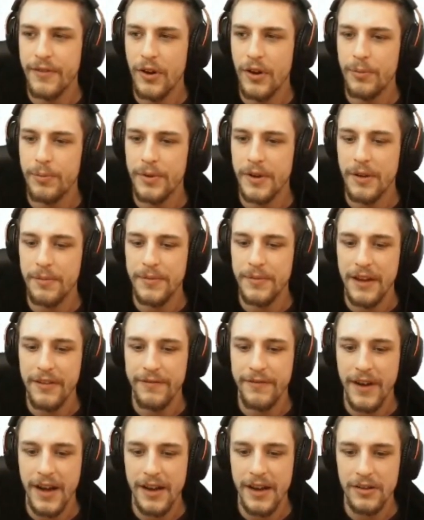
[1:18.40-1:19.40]
open up that
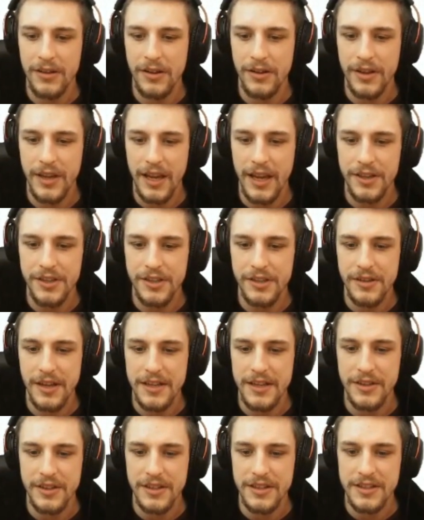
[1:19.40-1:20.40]
file location.
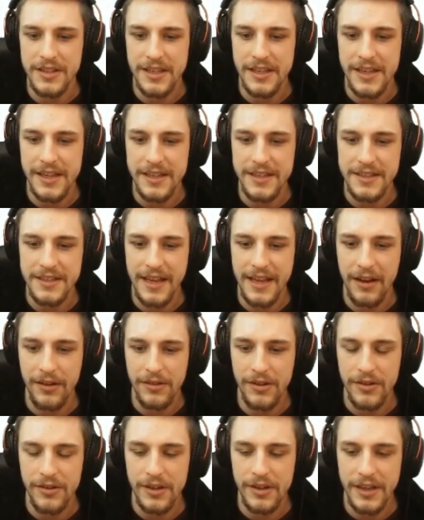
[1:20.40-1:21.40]
As you can see, it's
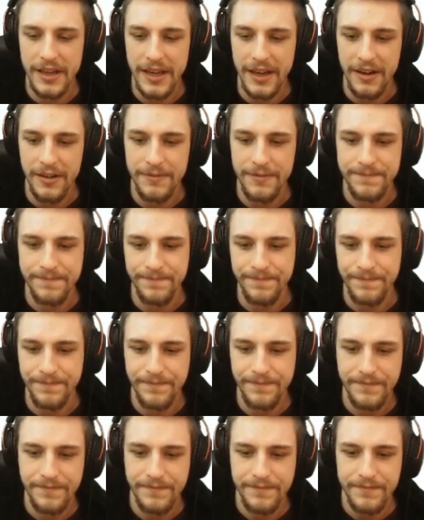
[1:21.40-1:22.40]
downloaded here.
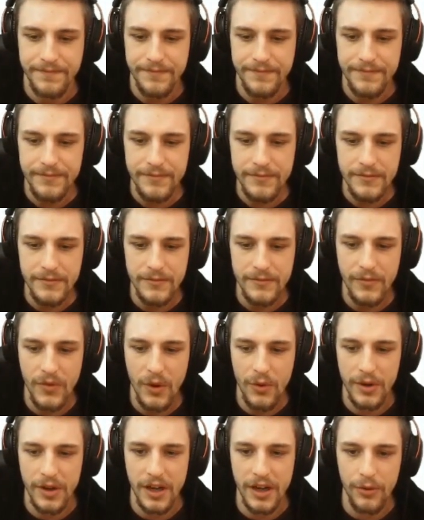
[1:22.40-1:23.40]

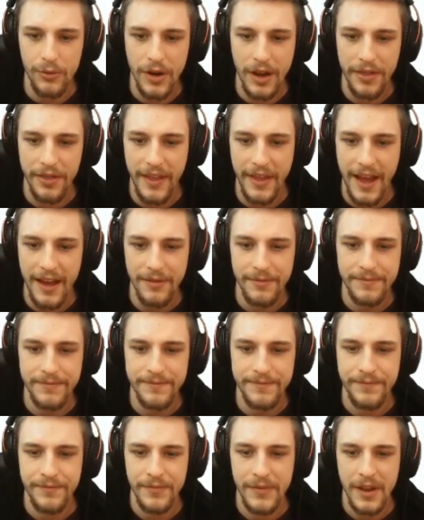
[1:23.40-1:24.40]
We're going to run that
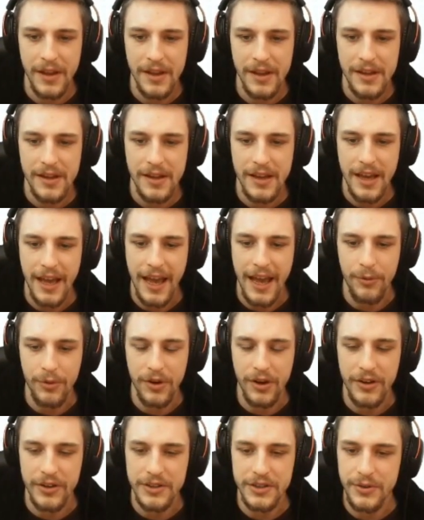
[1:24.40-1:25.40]
and we're
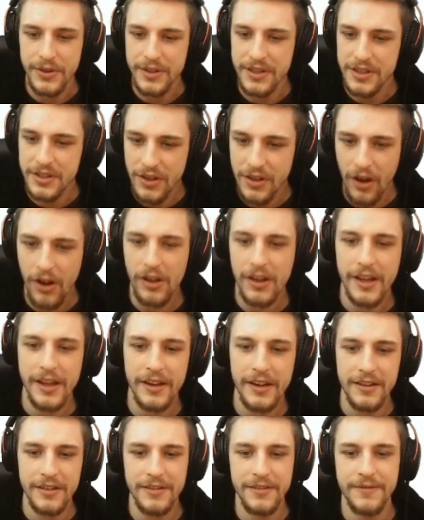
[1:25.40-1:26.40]
going to install
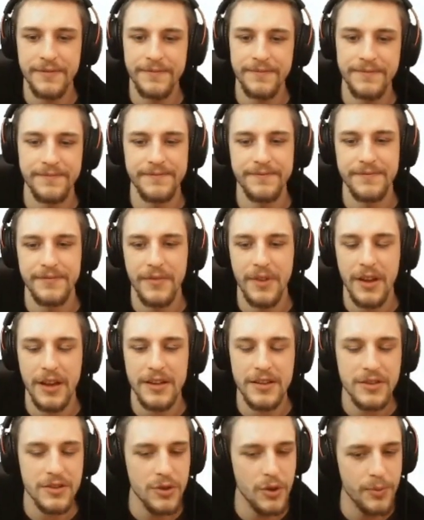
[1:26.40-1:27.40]
it.
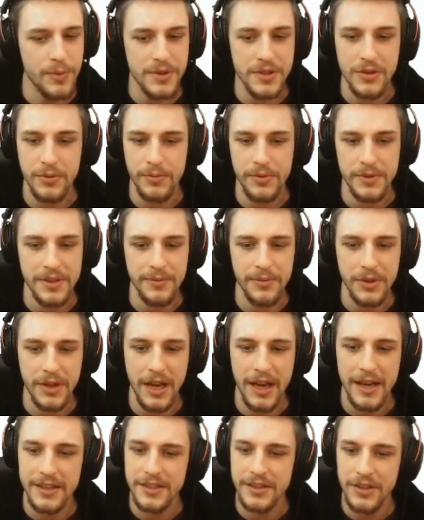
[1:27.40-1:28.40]
Super, super simple,
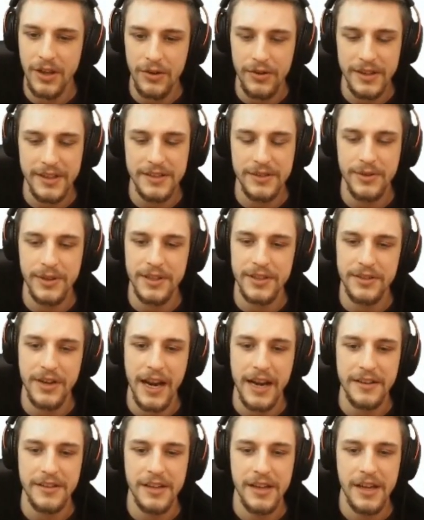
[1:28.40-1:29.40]
guys. You don't need to
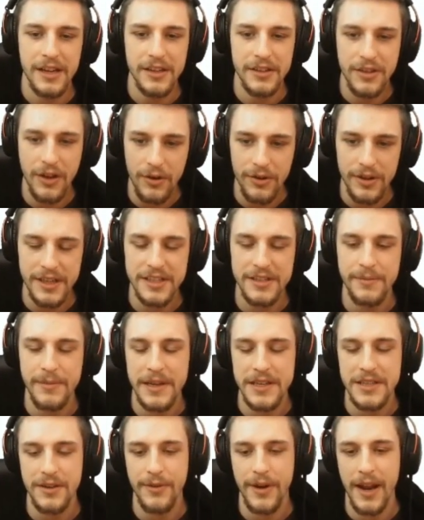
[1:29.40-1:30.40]
extract. You don't need to
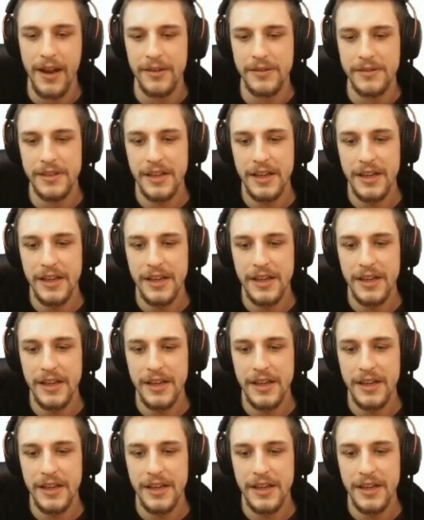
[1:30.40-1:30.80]
mess around.